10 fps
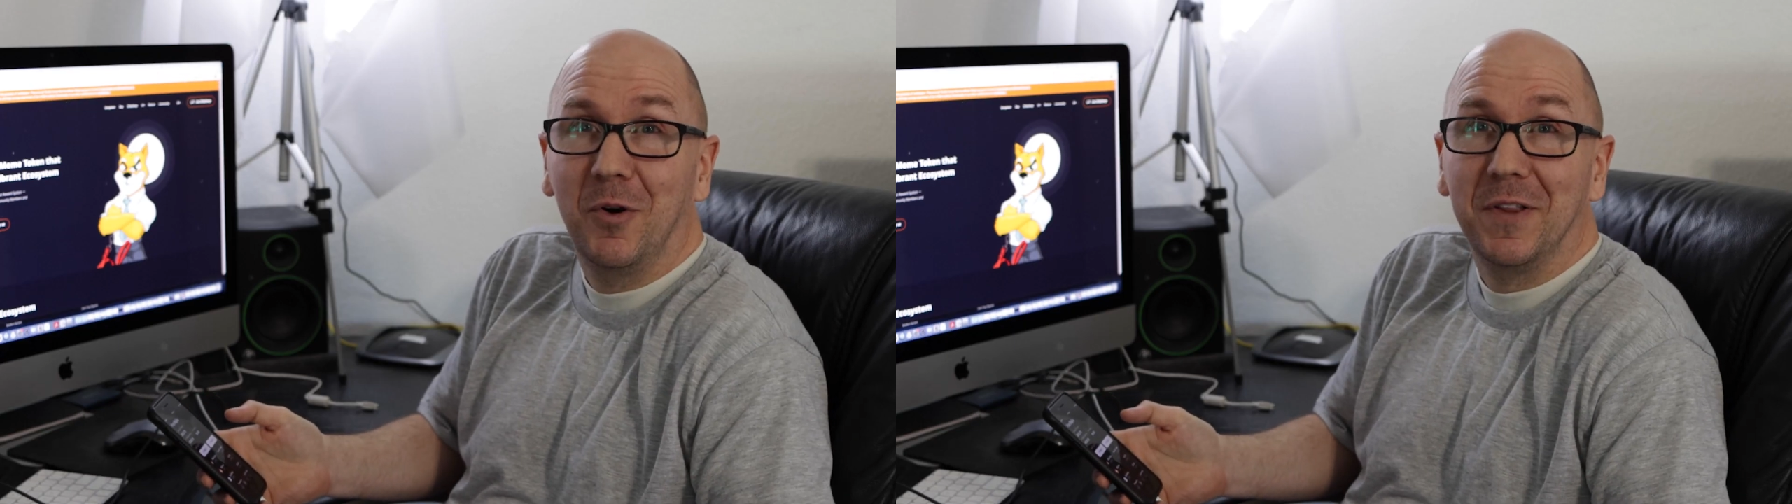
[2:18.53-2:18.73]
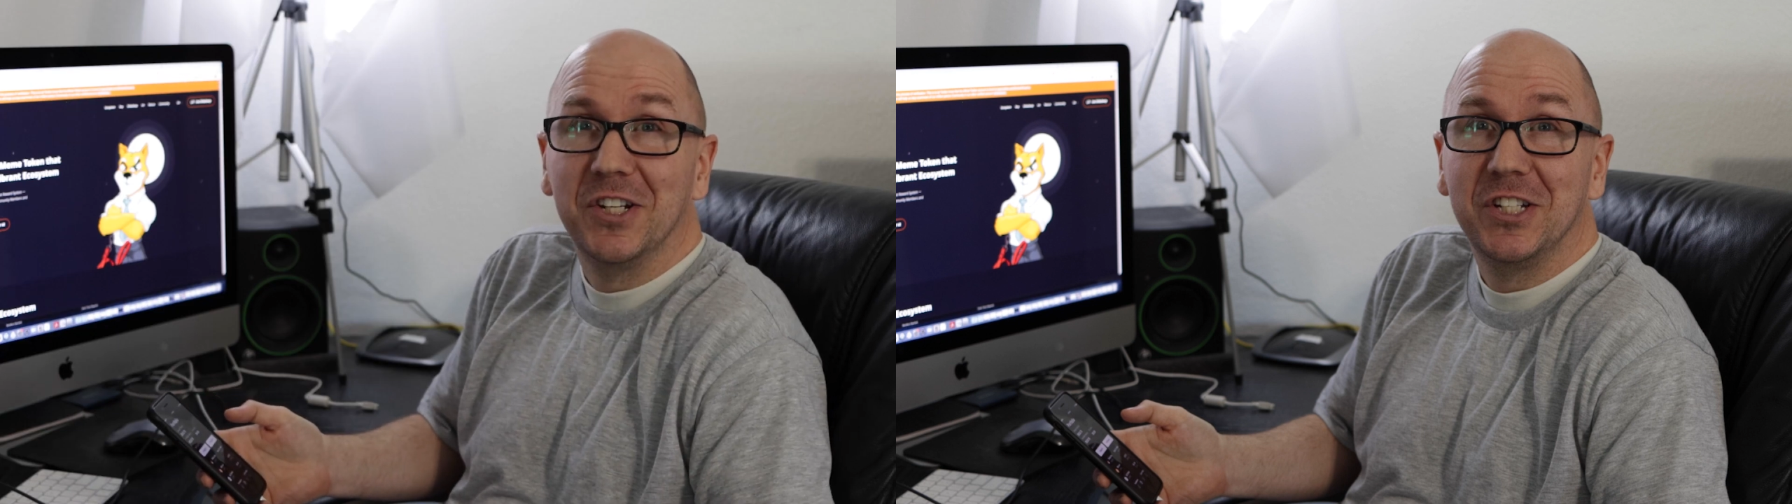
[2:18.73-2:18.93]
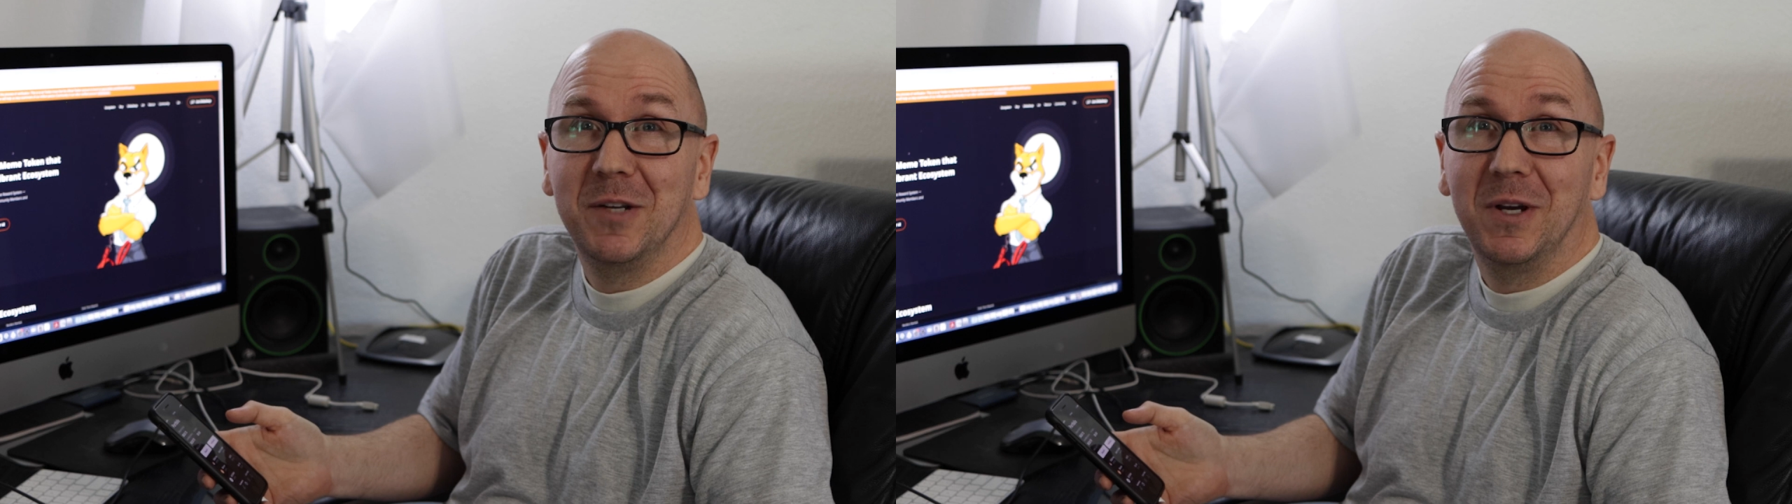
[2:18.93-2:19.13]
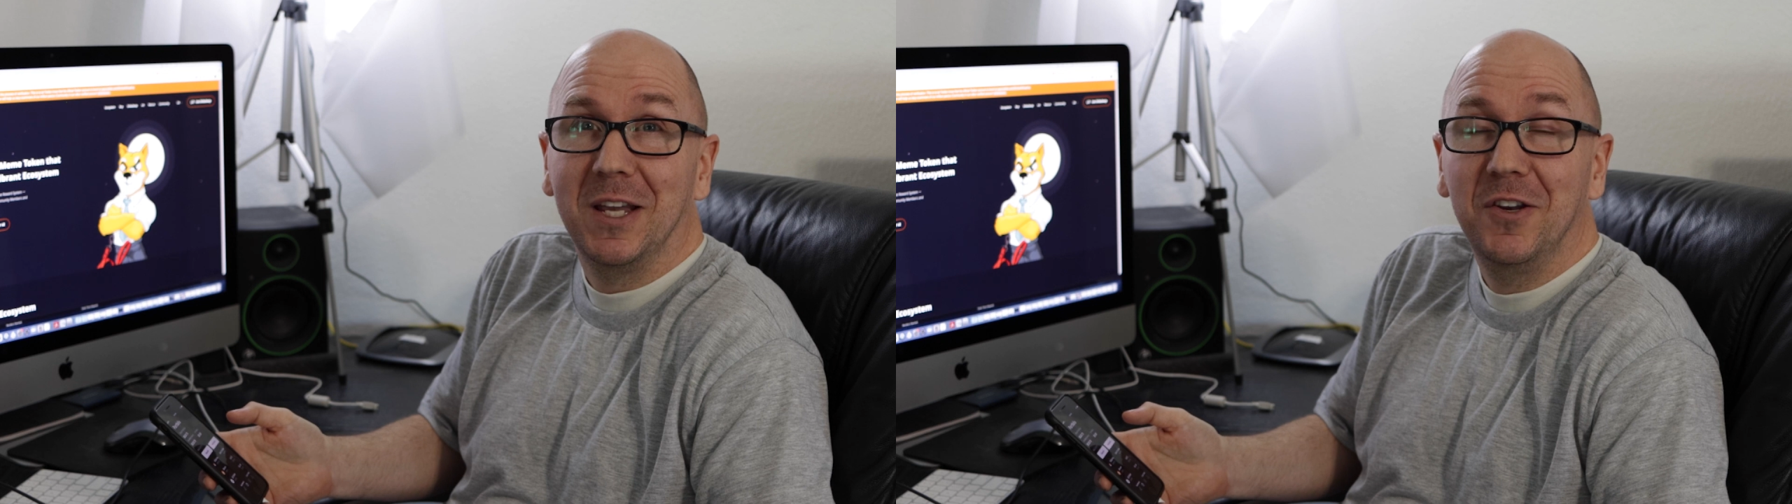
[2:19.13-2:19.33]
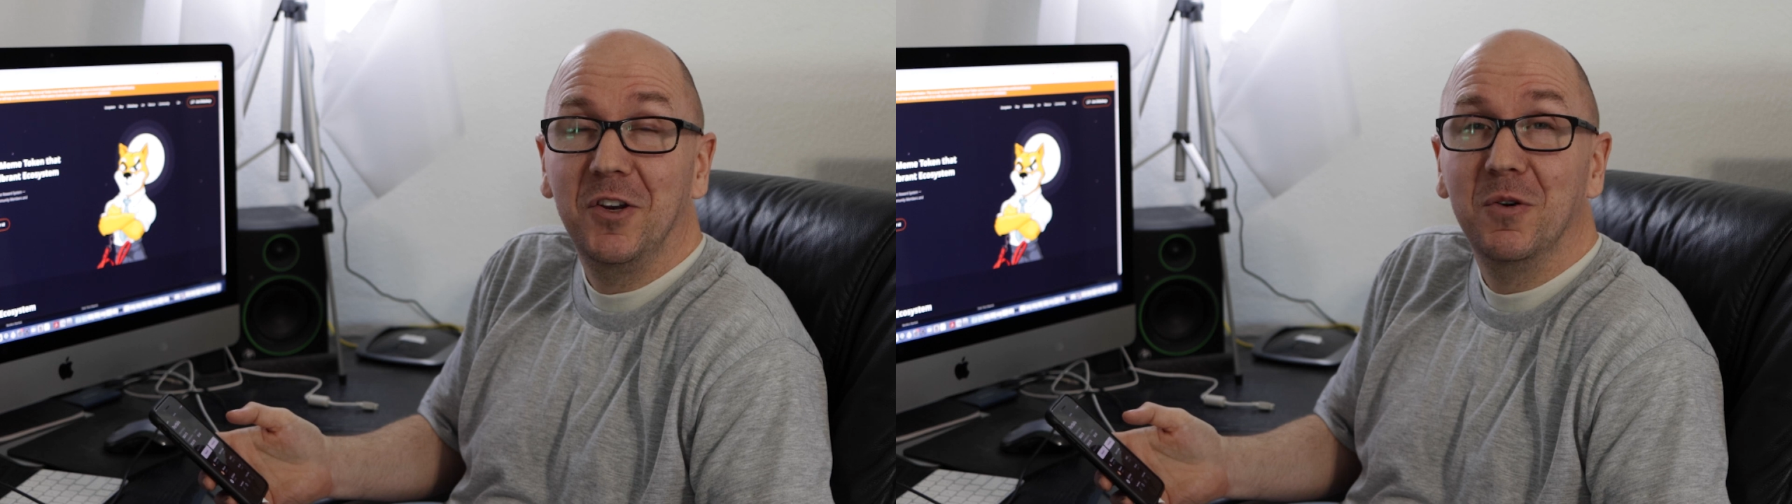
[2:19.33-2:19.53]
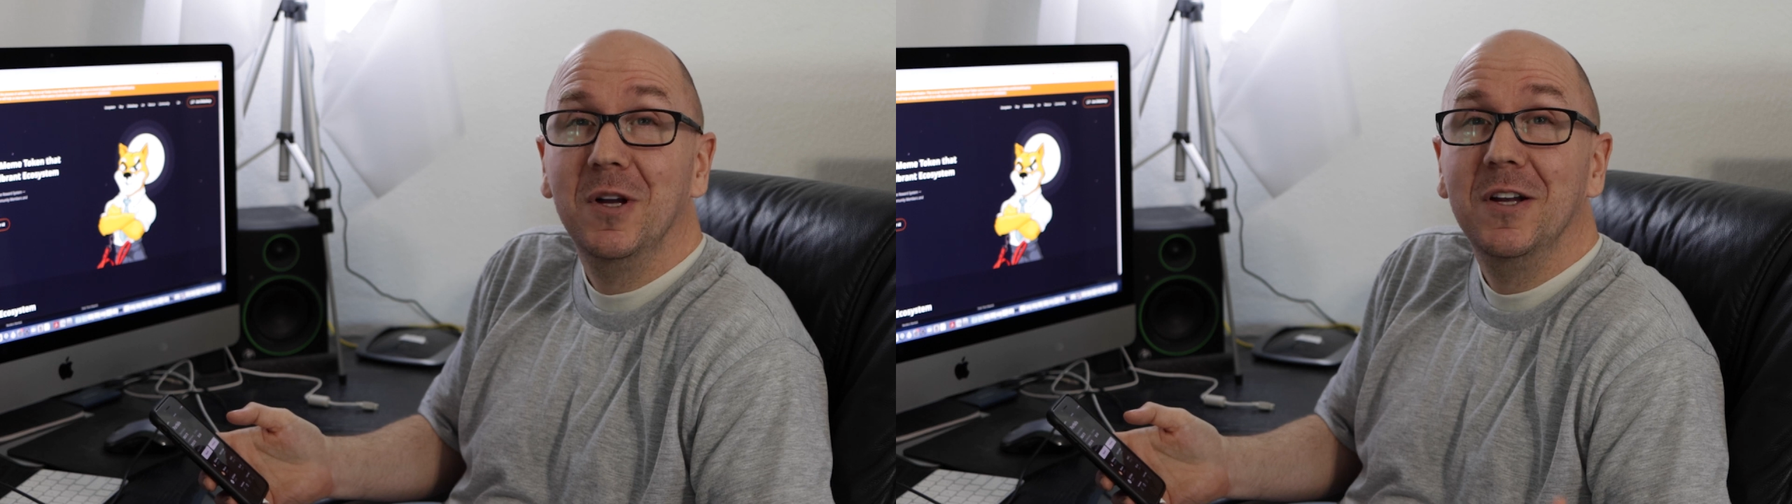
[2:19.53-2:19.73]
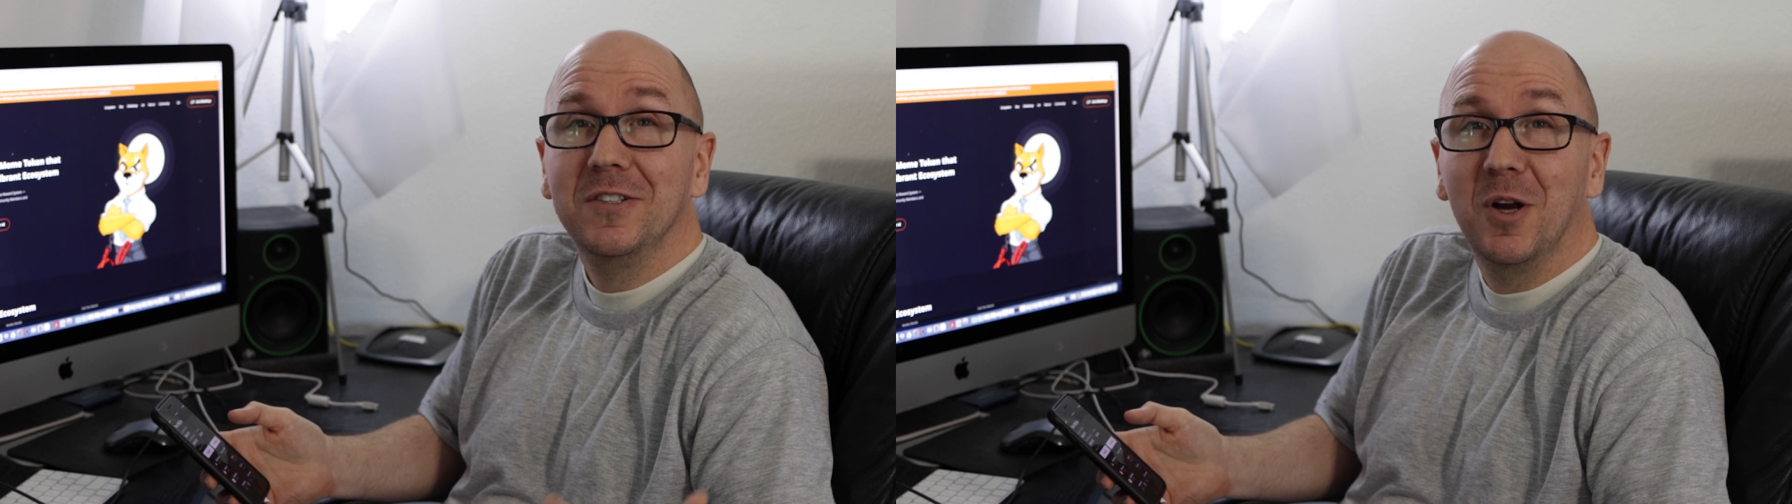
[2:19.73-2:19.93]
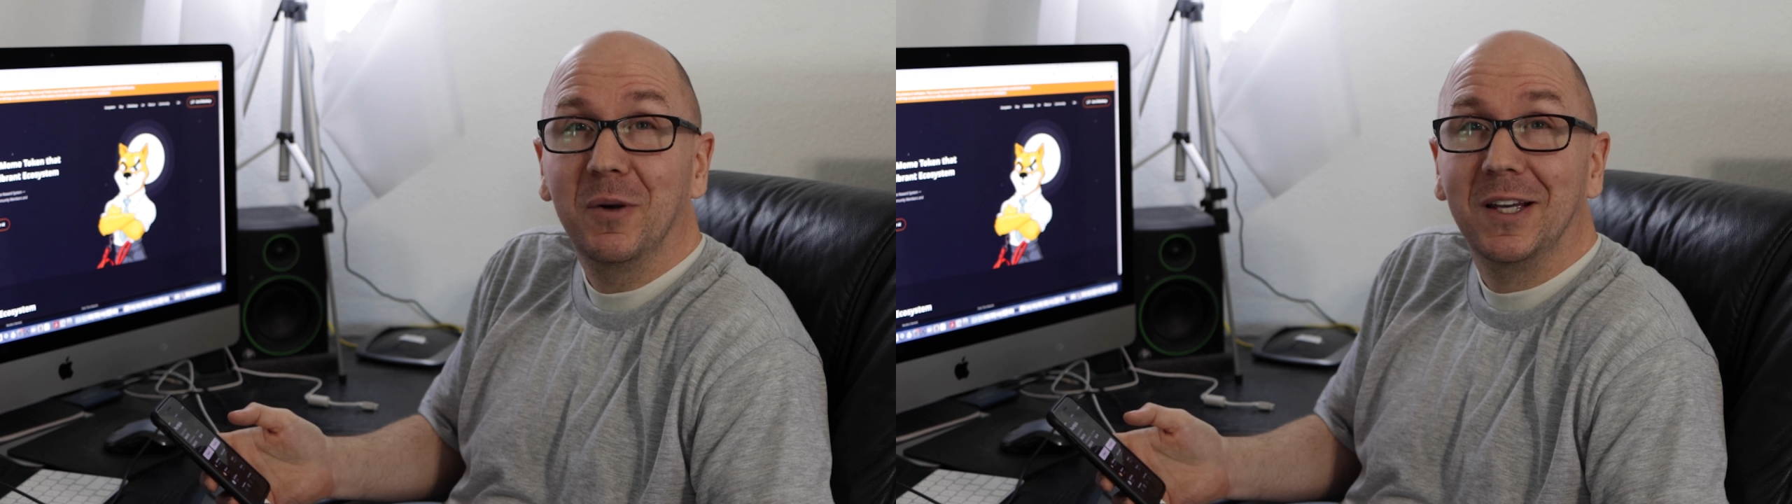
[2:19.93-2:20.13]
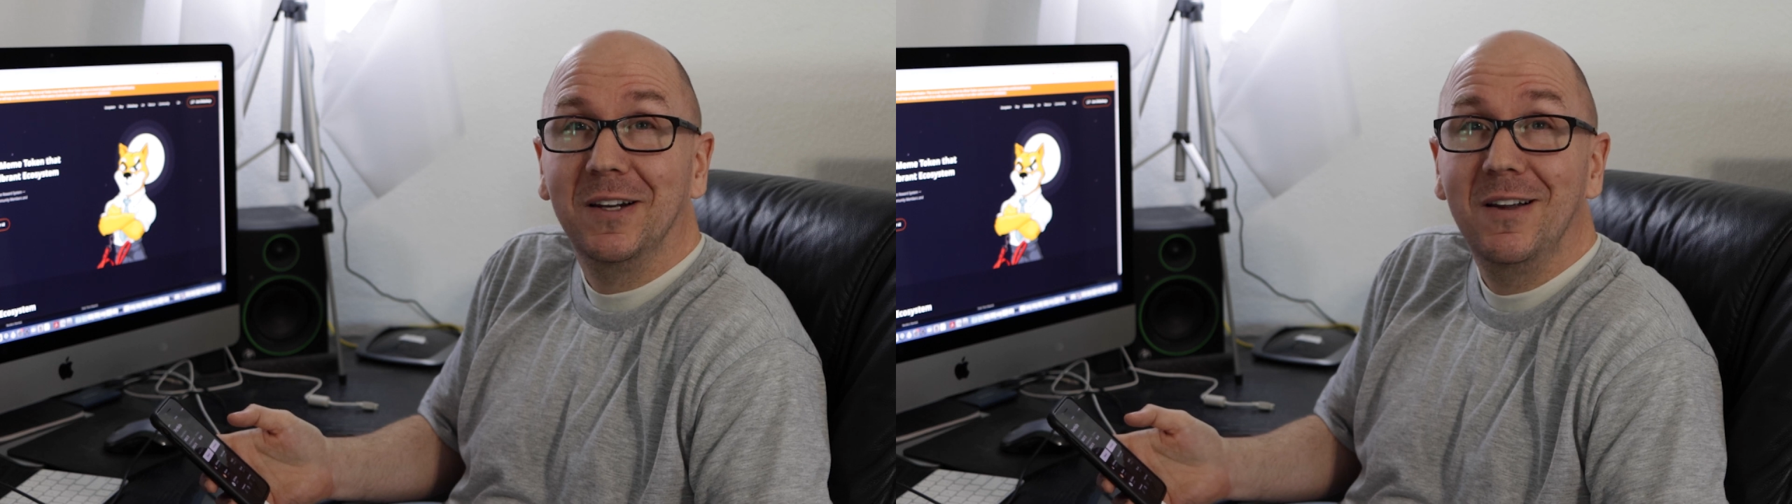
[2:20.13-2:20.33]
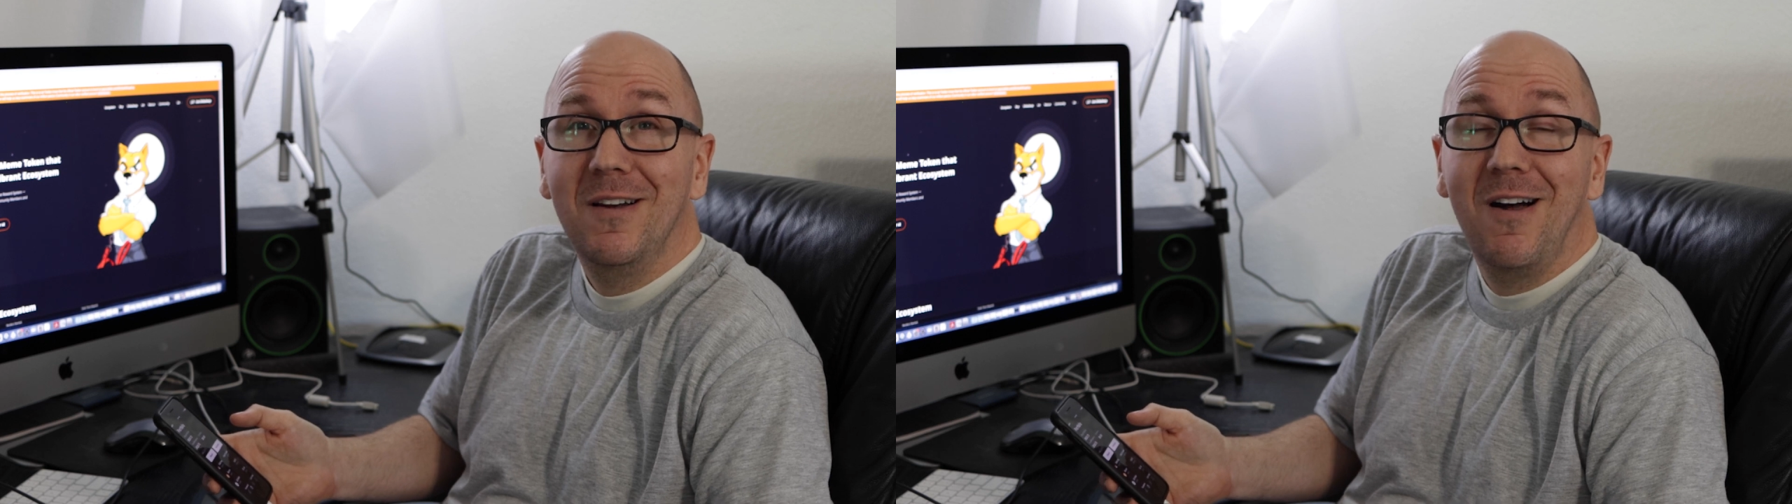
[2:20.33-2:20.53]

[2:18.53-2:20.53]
or the Shiba Inu token,